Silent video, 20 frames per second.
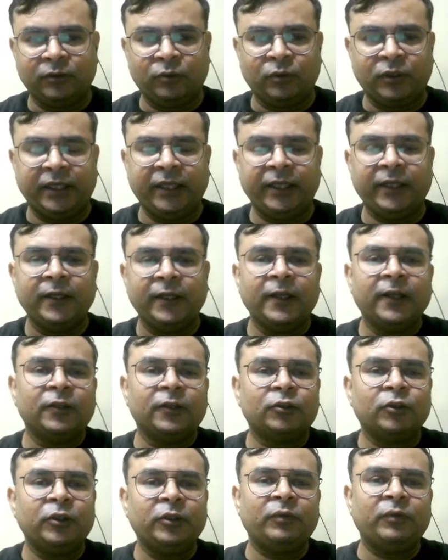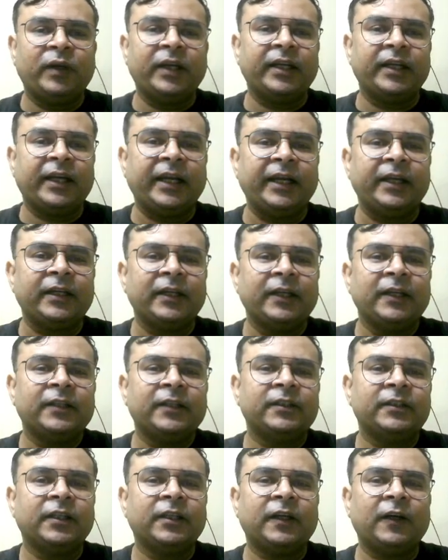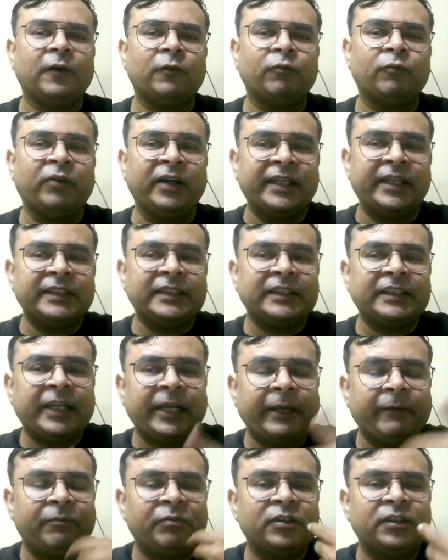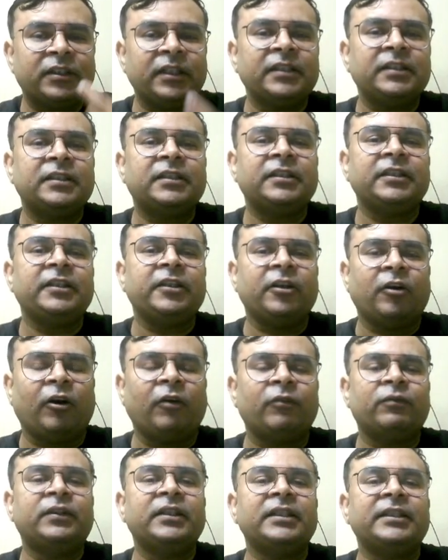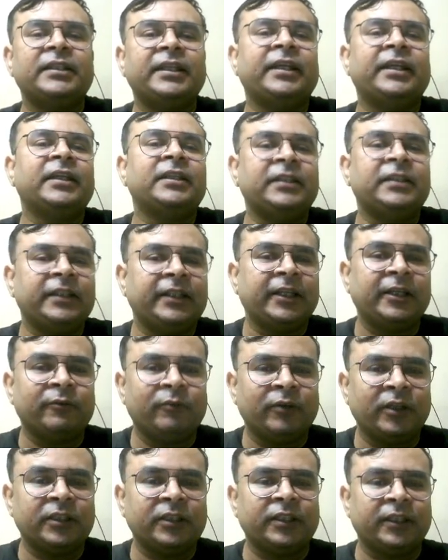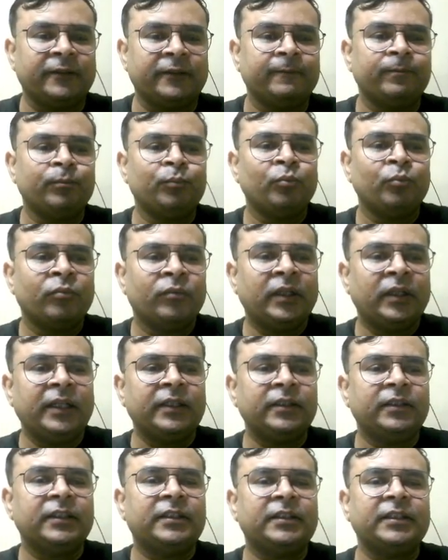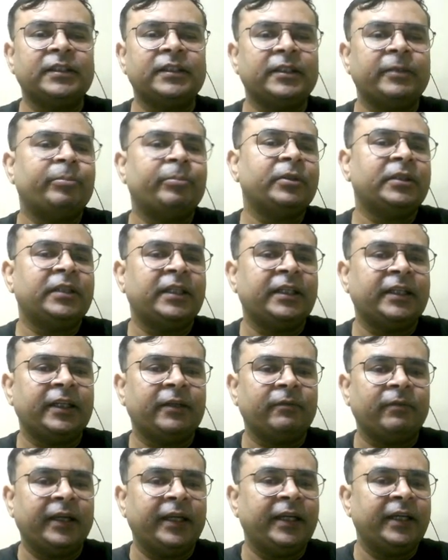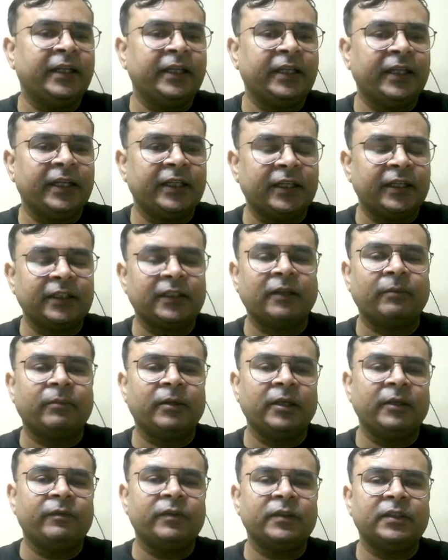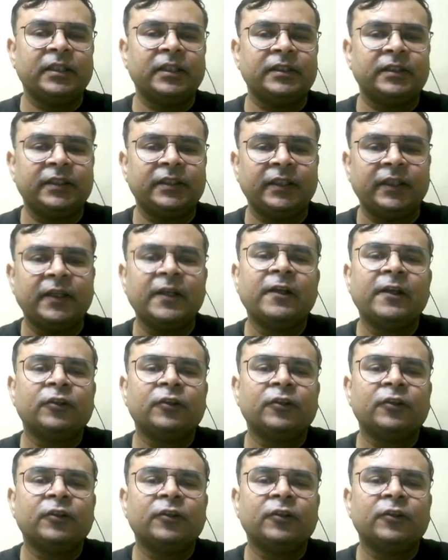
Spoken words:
Okay, so if I write the what is the efficiency of this energy conversion, then this is represented by indicated thermal efficiency.